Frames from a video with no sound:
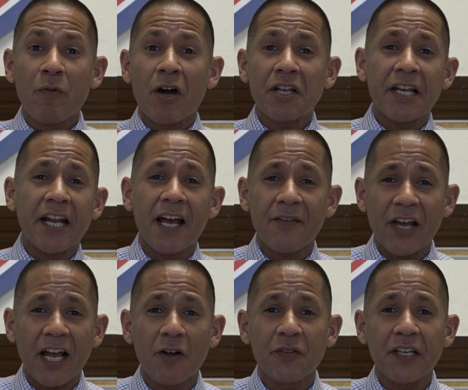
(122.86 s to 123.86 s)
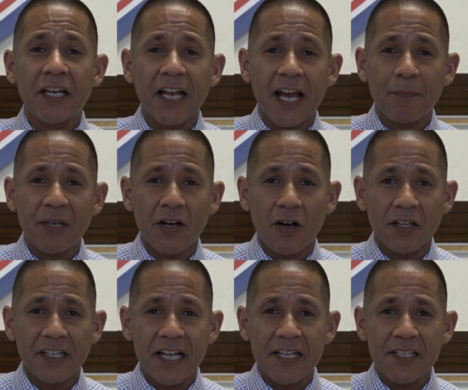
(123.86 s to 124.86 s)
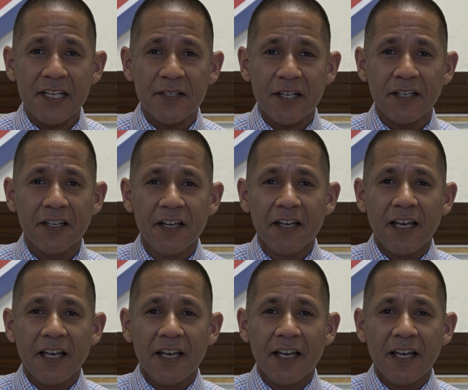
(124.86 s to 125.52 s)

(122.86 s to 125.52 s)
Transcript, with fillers: want you to have a healthy and happy holiday season